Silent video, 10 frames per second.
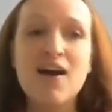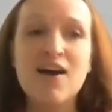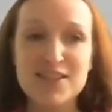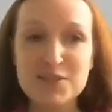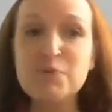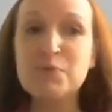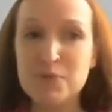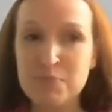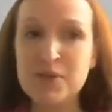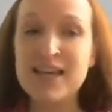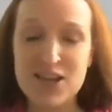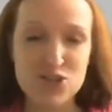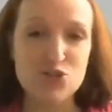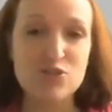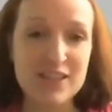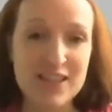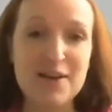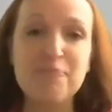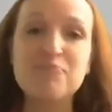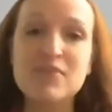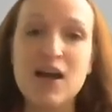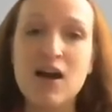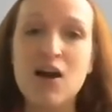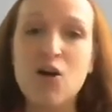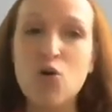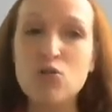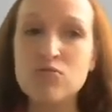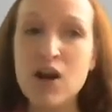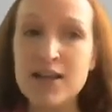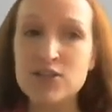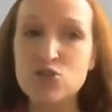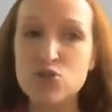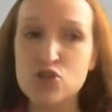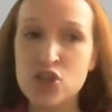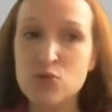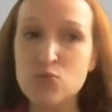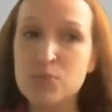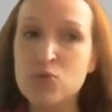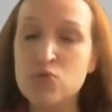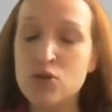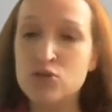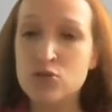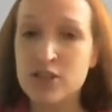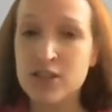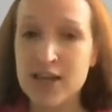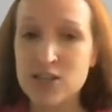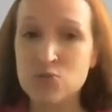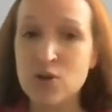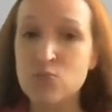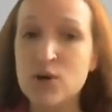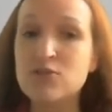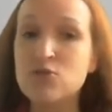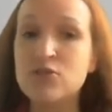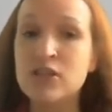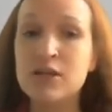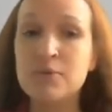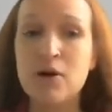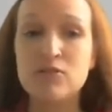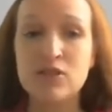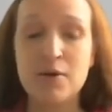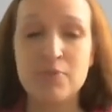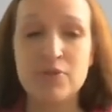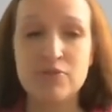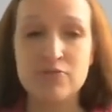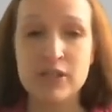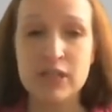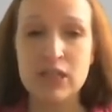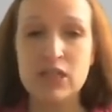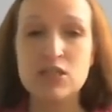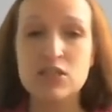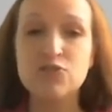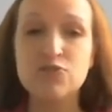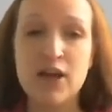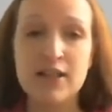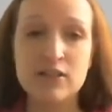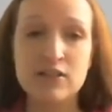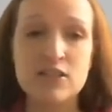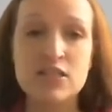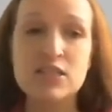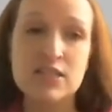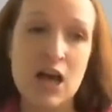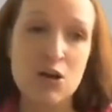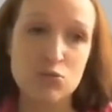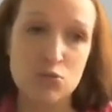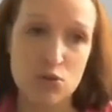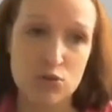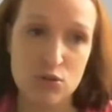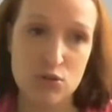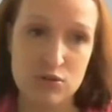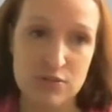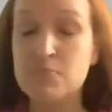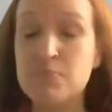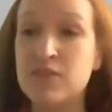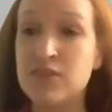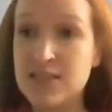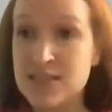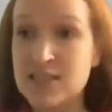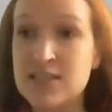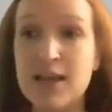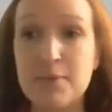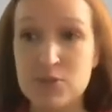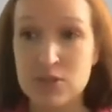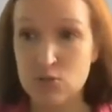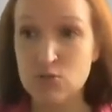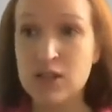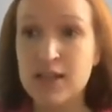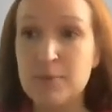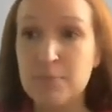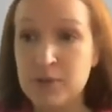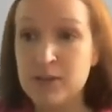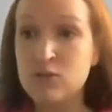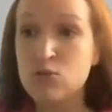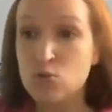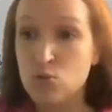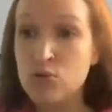Let people be casual, yeah. All right, so shall we move on to the next one? What do you think about number 3? Is it valid, is it sound or not? But this is absolutely appeal to